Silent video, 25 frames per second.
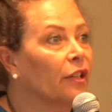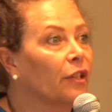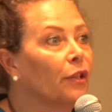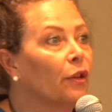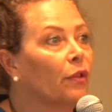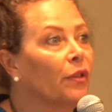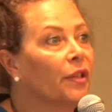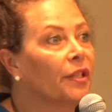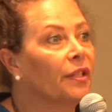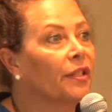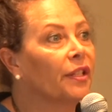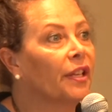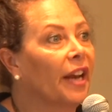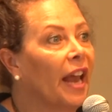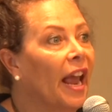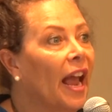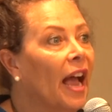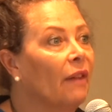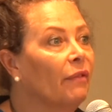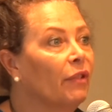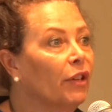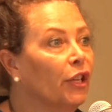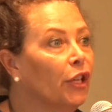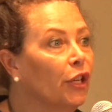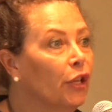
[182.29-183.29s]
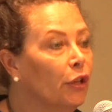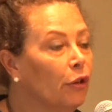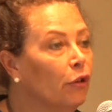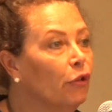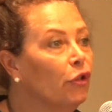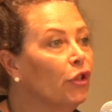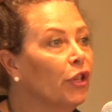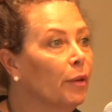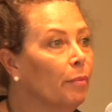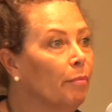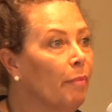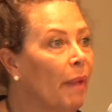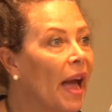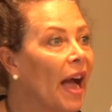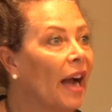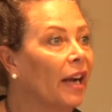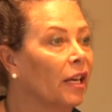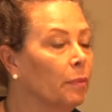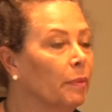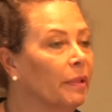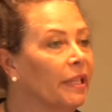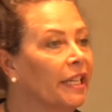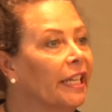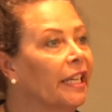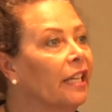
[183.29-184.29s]
So this is going to have a huge
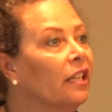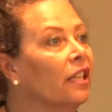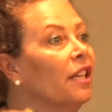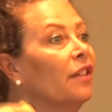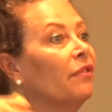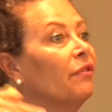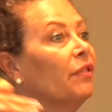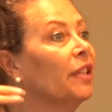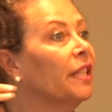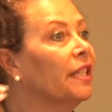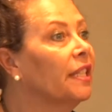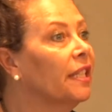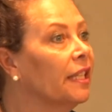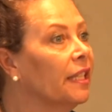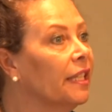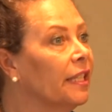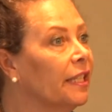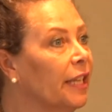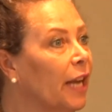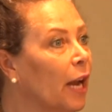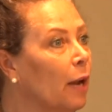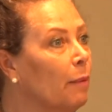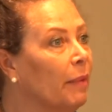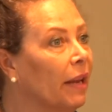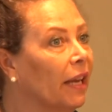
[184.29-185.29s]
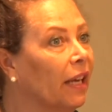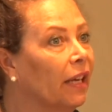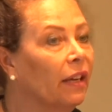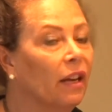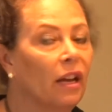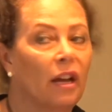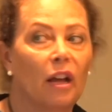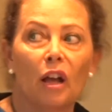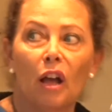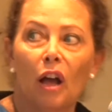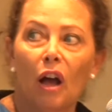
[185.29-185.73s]
impact, particularly if it's systemic,